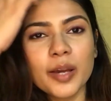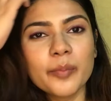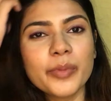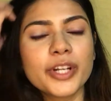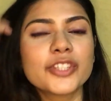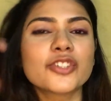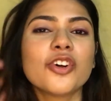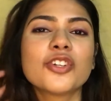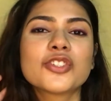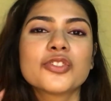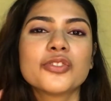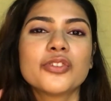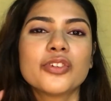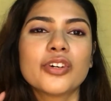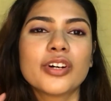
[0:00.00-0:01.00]
but it's
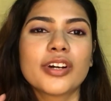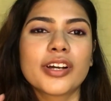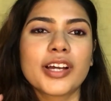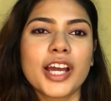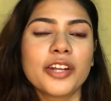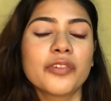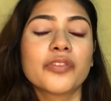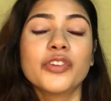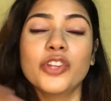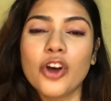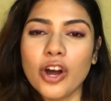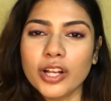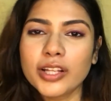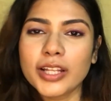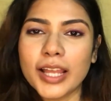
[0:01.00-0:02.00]
also kind of
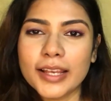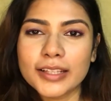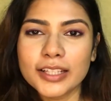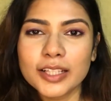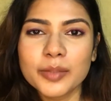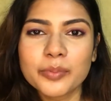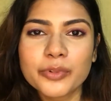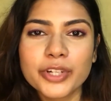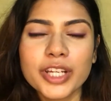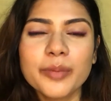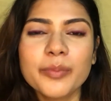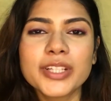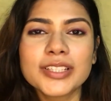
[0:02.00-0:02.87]
not like the lip cream.